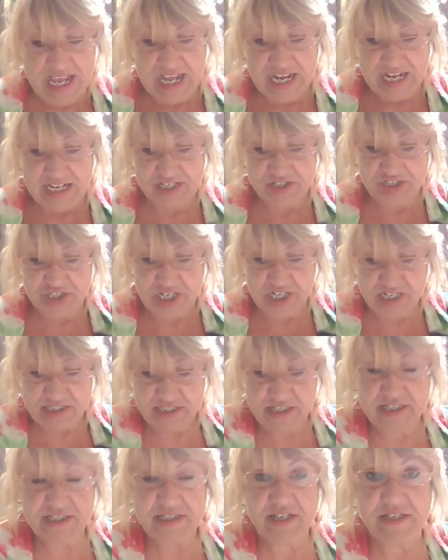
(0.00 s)
because
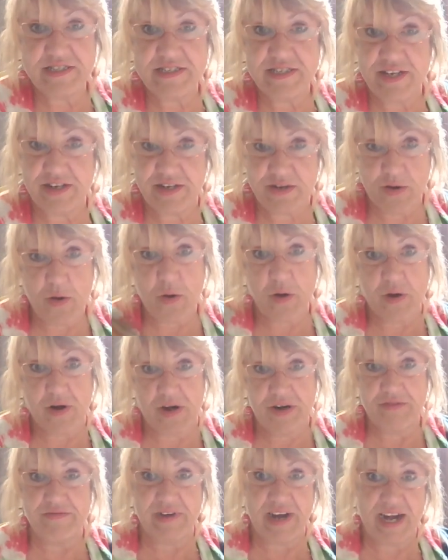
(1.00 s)
justice is
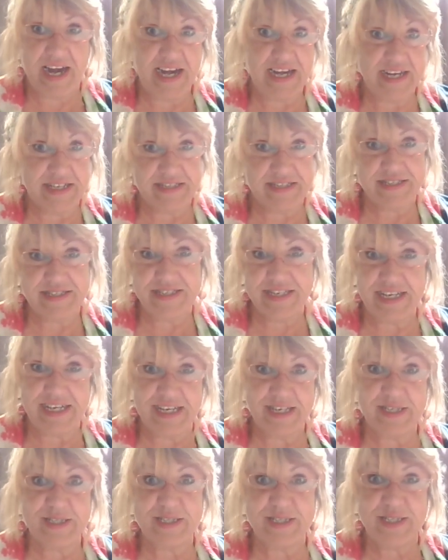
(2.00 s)
court, right? It's
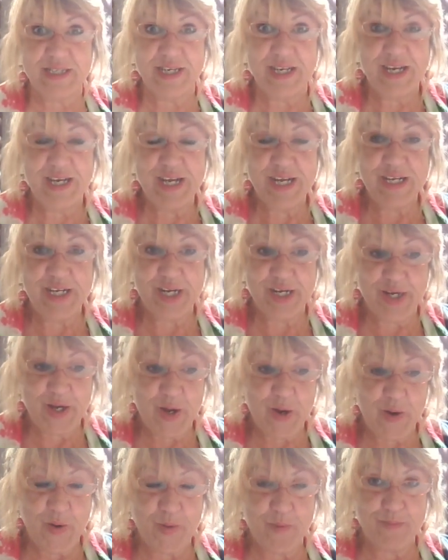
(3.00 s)
you
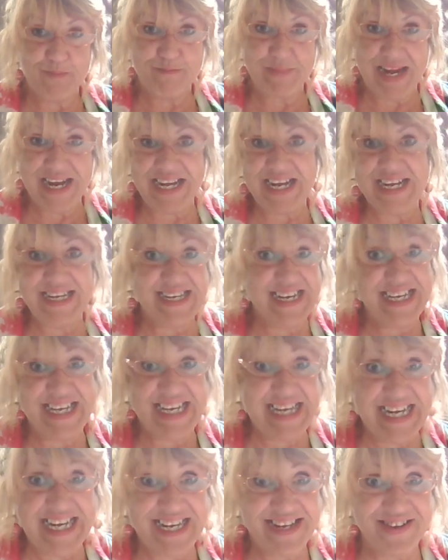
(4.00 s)
know, making it
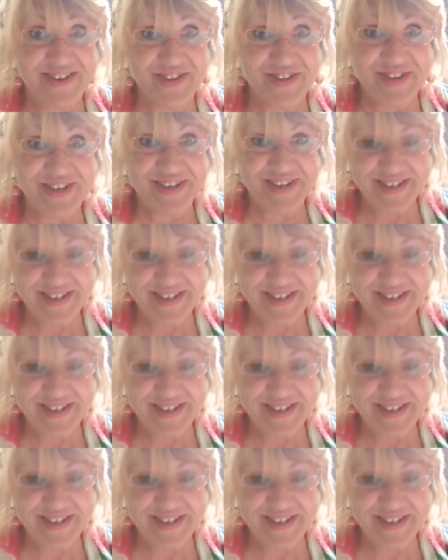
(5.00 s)
legal